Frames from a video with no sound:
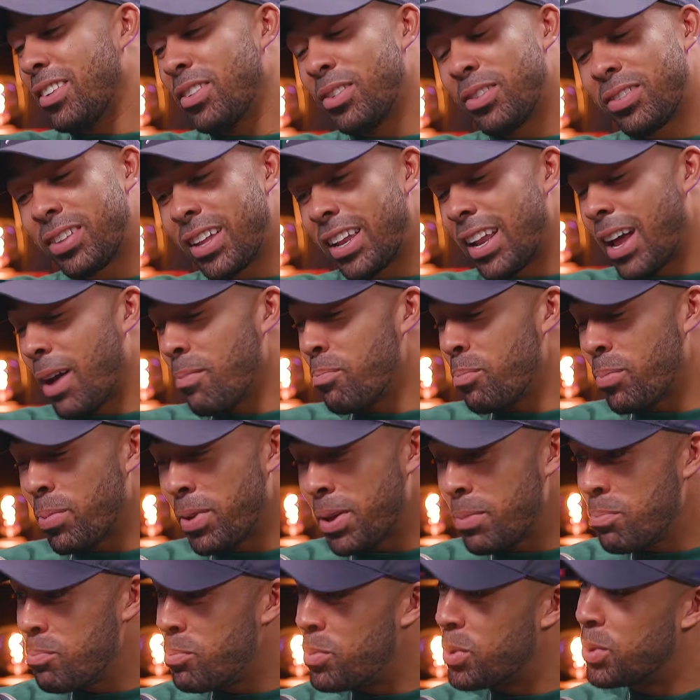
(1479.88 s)
As you said, I
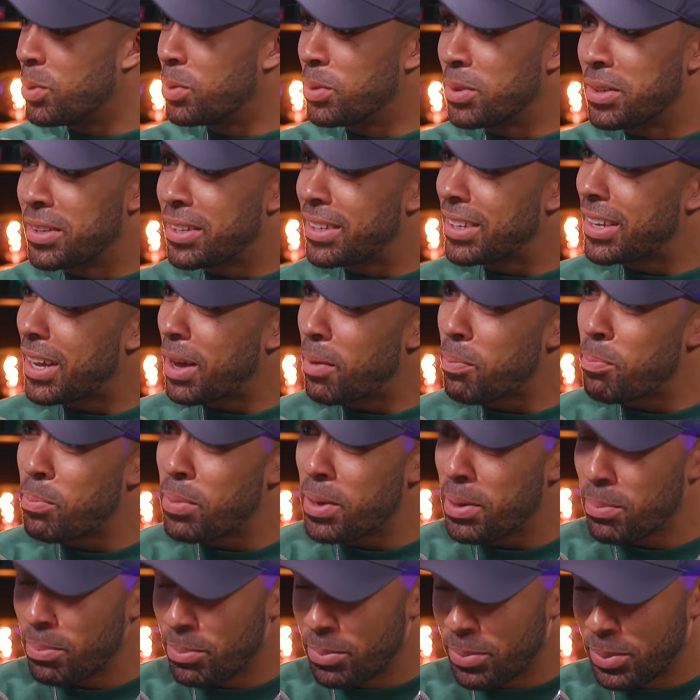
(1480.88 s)
pinballed
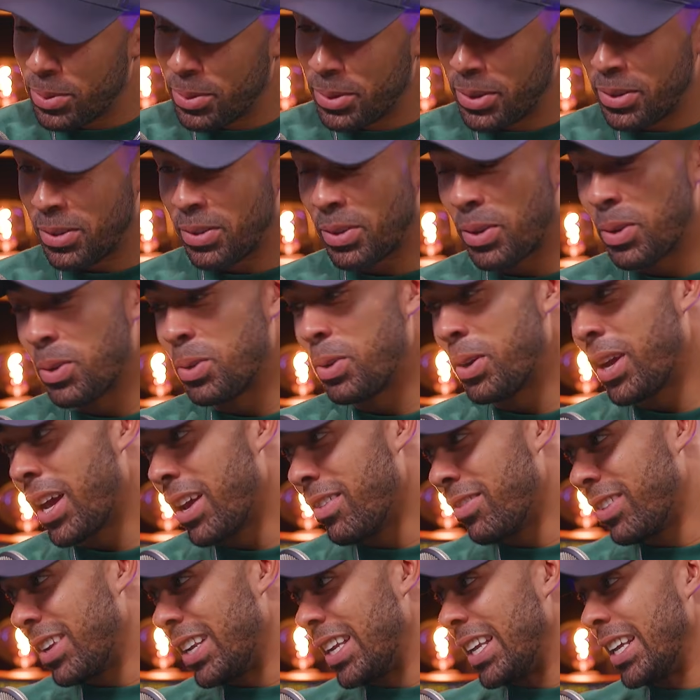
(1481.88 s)
so
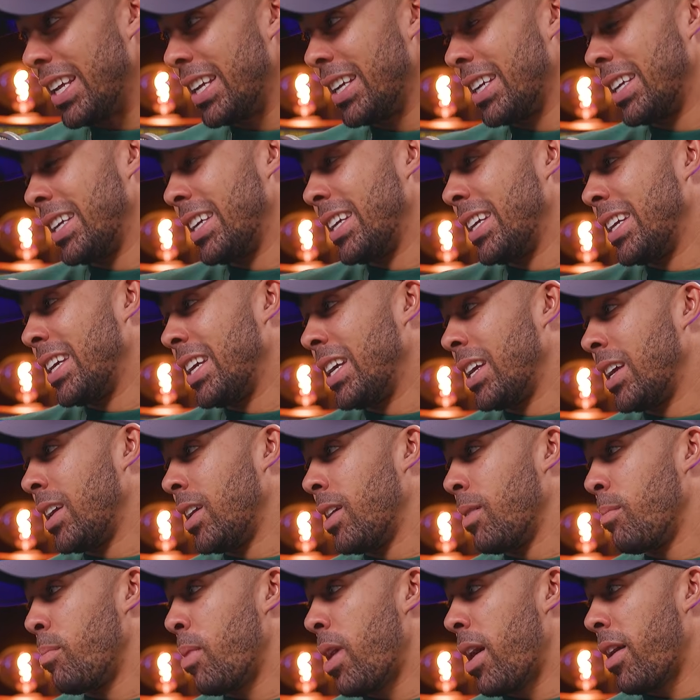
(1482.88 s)
heavily,
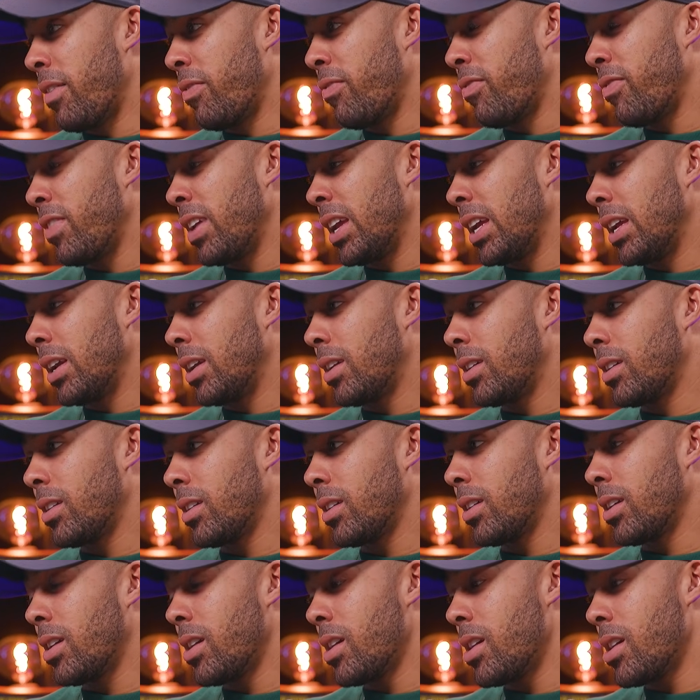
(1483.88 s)
but I
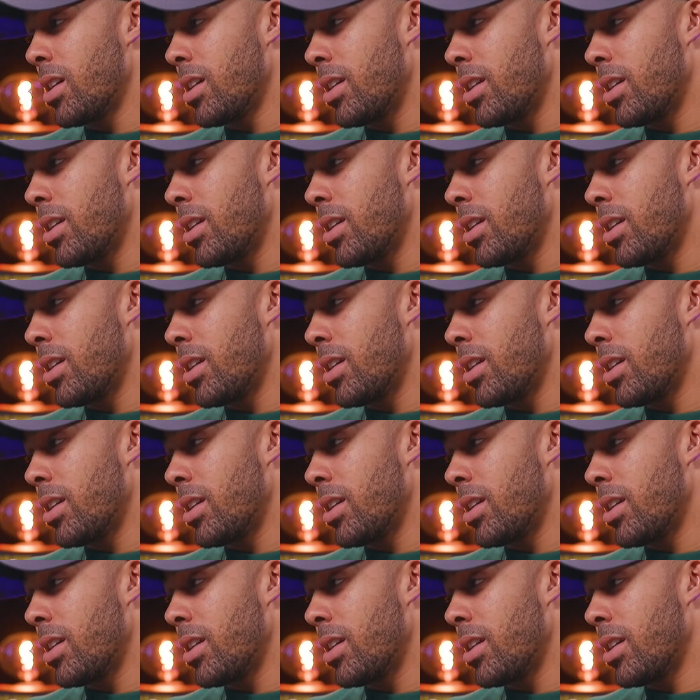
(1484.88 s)
think